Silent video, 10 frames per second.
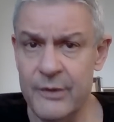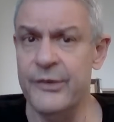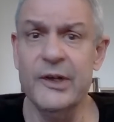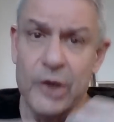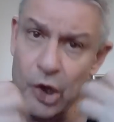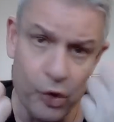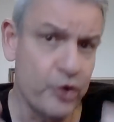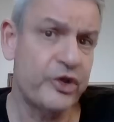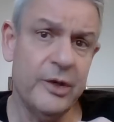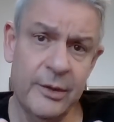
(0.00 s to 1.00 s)
the
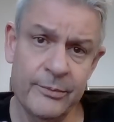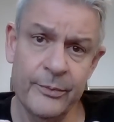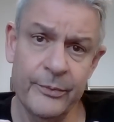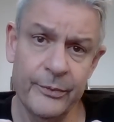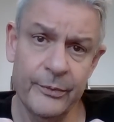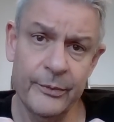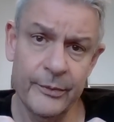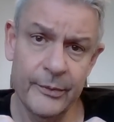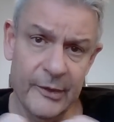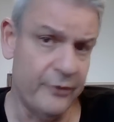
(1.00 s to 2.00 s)
delusion,
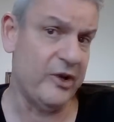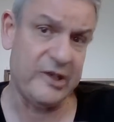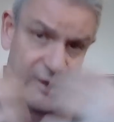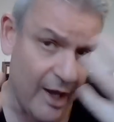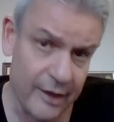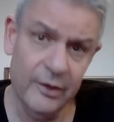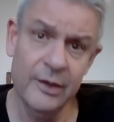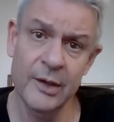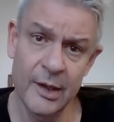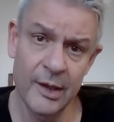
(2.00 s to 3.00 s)
the facade,